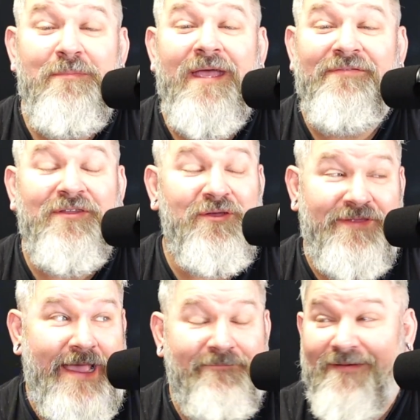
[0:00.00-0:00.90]
might have to do a
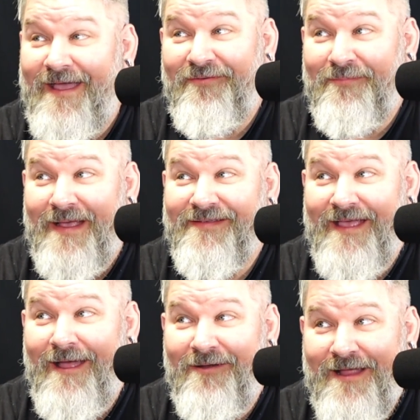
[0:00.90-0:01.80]
top 5 for
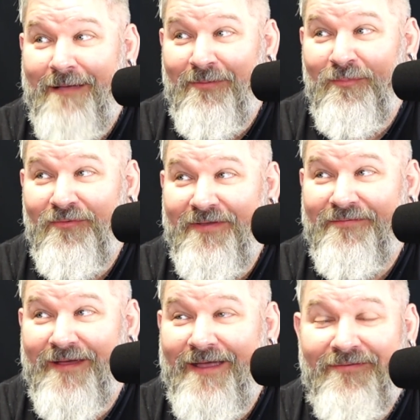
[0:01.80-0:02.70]
best our comic movie
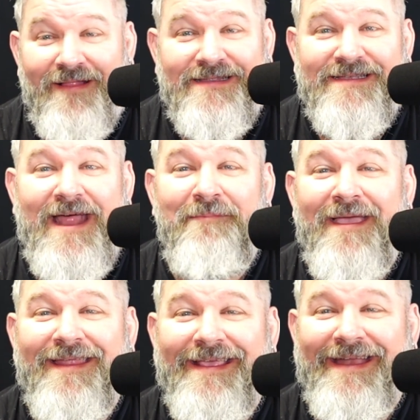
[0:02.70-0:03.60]
5. Let's. I'm
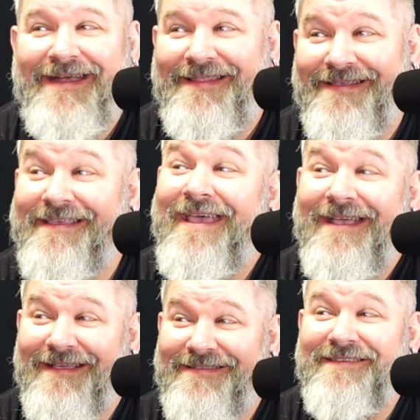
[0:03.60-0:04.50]
not going to get into this
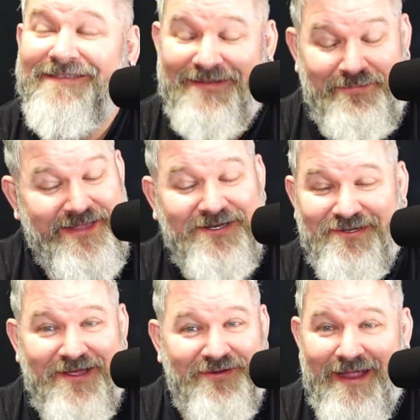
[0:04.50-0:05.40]
because this is a
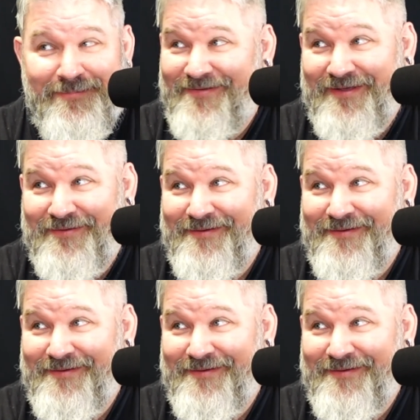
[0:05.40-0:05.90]
potential another episode.